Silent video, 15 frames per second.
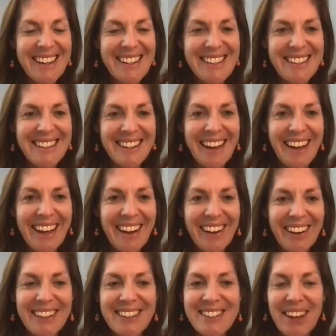is, isn't it? And I
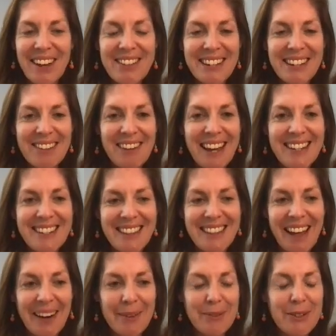can totally relate to
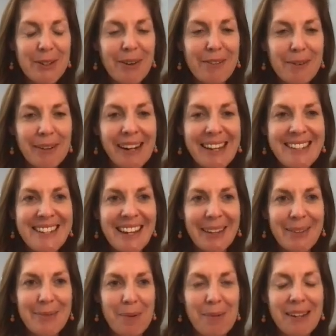that. And I'm sure everyone listening
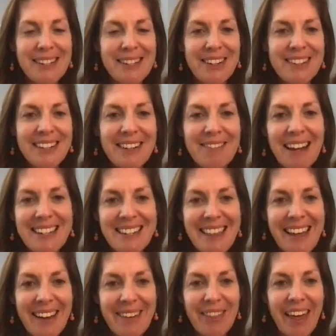can probably totally relate to
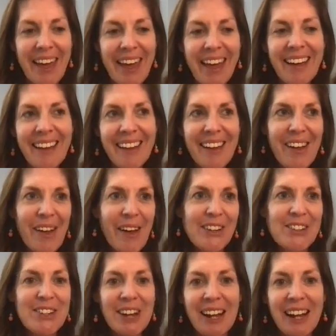that if they are
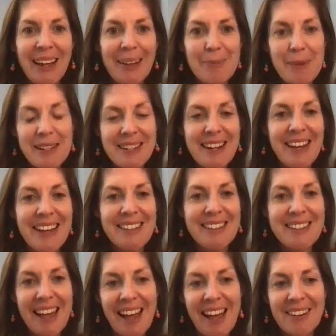juggling
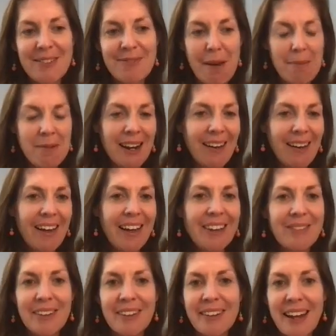business and family
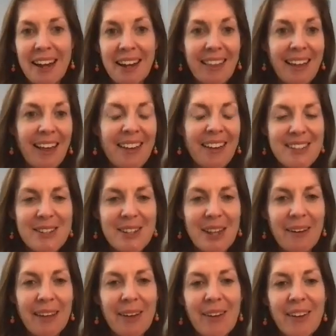life and anything else that's
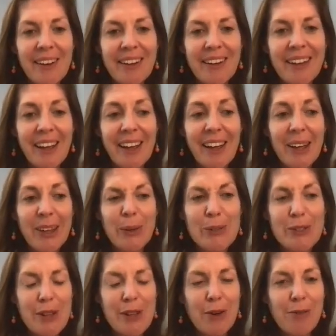going on. And you're
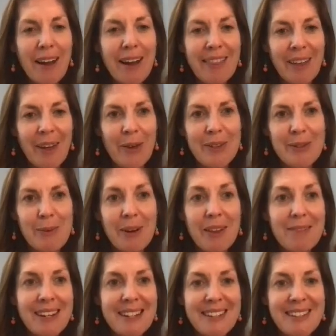so right, though. It's one of
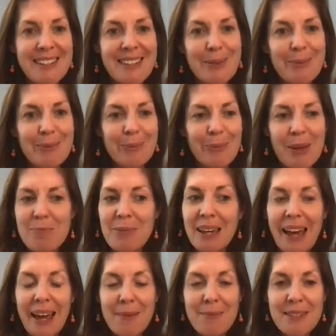the reasons that we
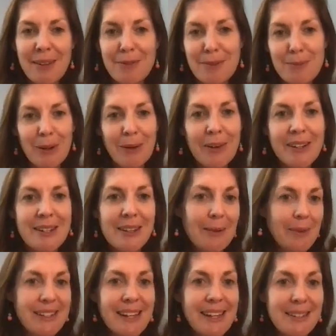became self-employed and that
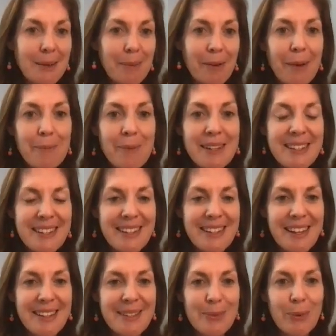we set up our own
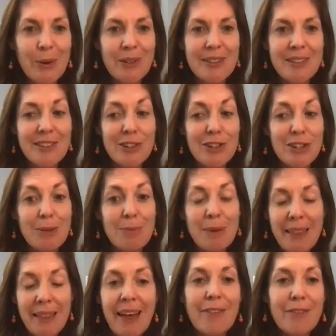businesses was to
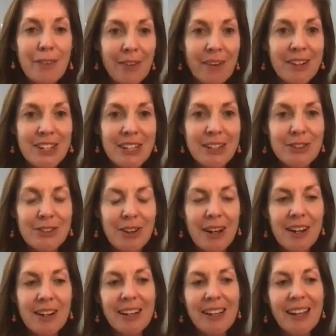be there for our
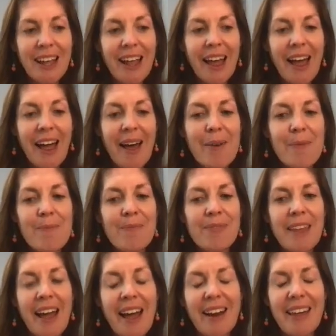children.
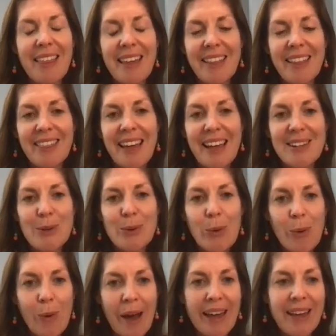And I think it's
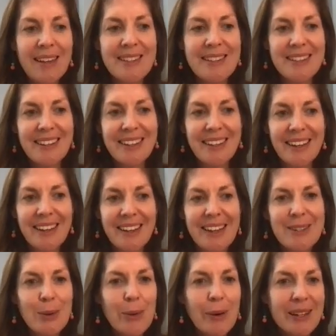always
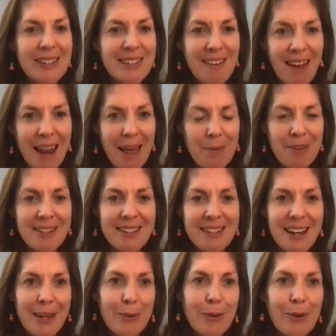a dilemma, isn't
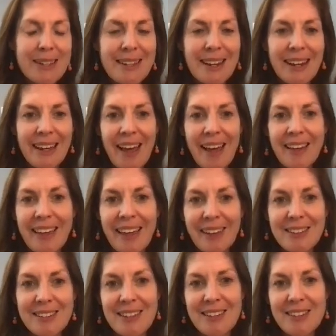it? You're always going to get a
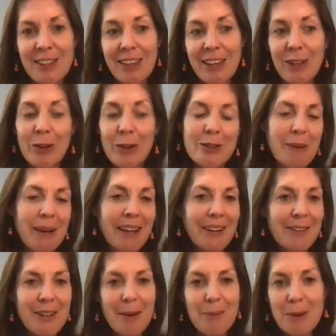guilt as to that you're not spending
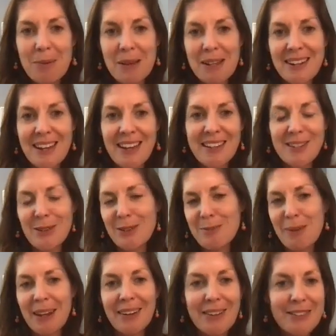enough time on your business, you're not
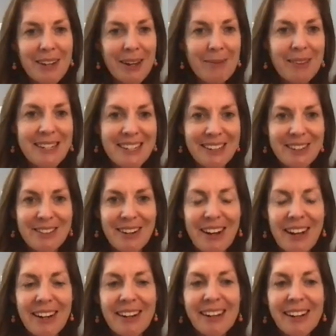spending enough time with the
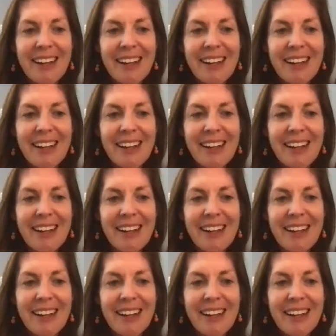children.